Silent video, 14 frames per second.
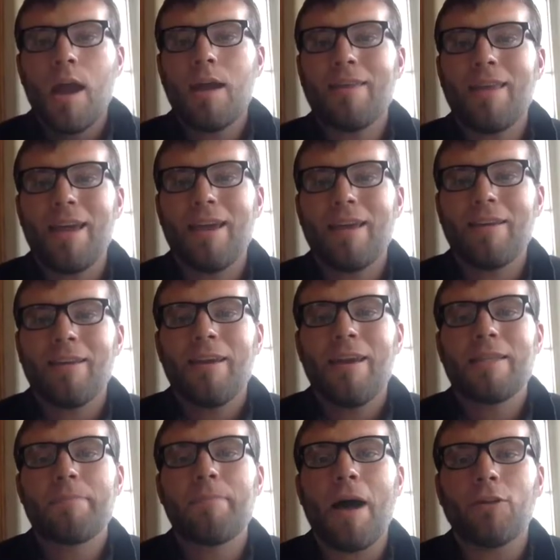In the end,
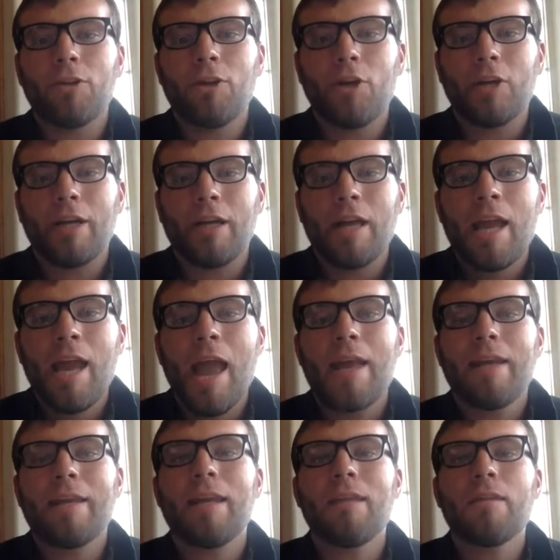it's about learning
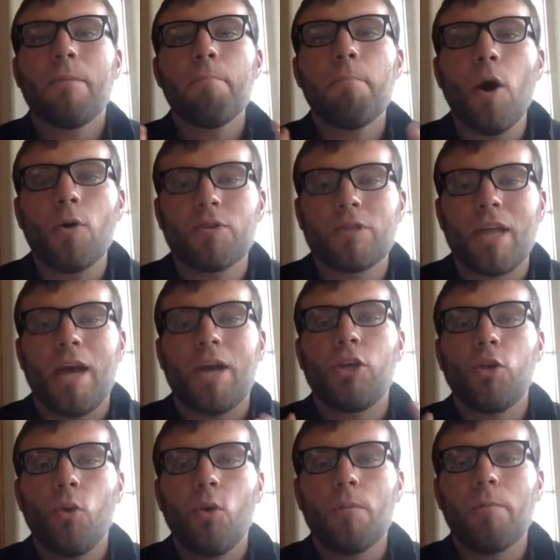and getting the most out of
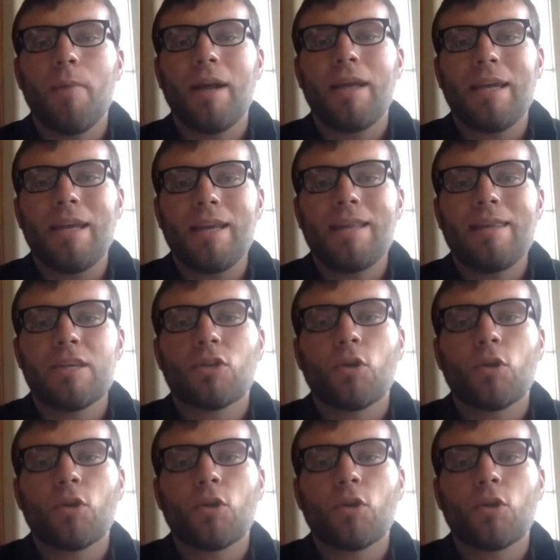your money in this